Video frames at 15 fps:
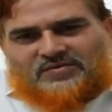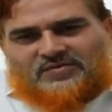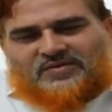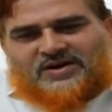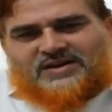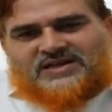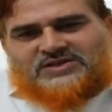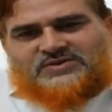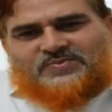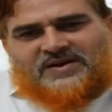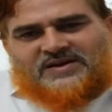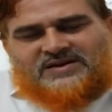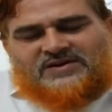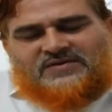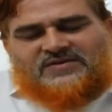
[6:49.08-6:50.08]
What the
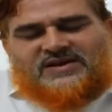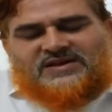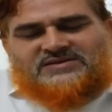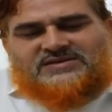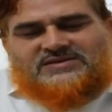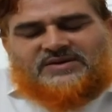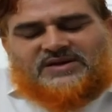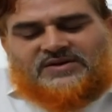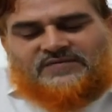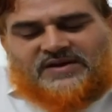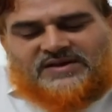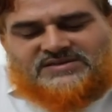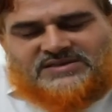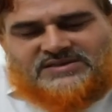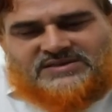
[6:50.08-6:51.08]

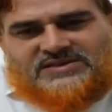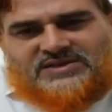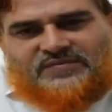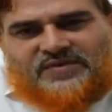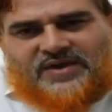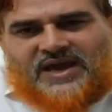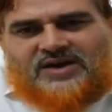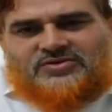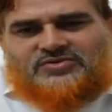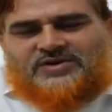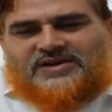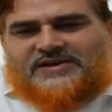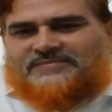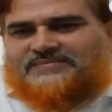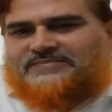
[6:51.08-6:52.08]
infrastructure we have
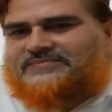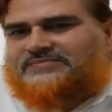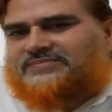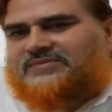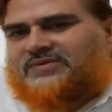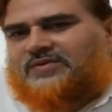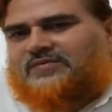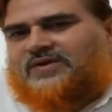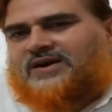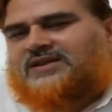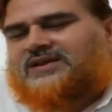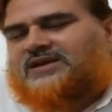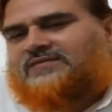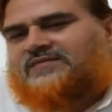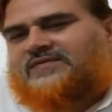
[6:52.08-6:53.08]
today,
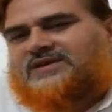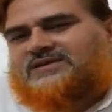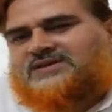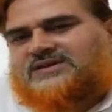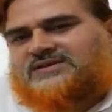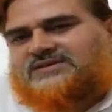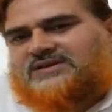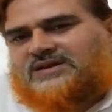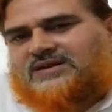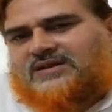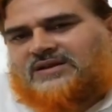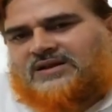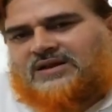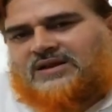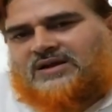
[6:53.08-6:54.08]
what the infrastructure